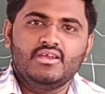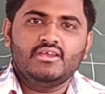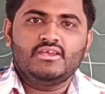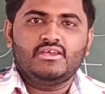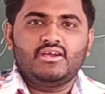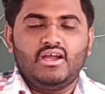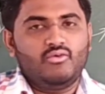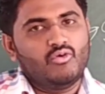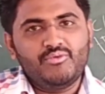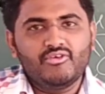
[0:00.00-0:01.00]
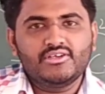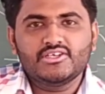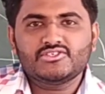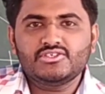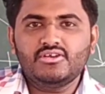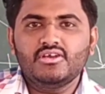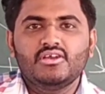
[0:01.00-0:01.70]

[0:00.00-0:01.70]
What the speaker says: I hope you understood.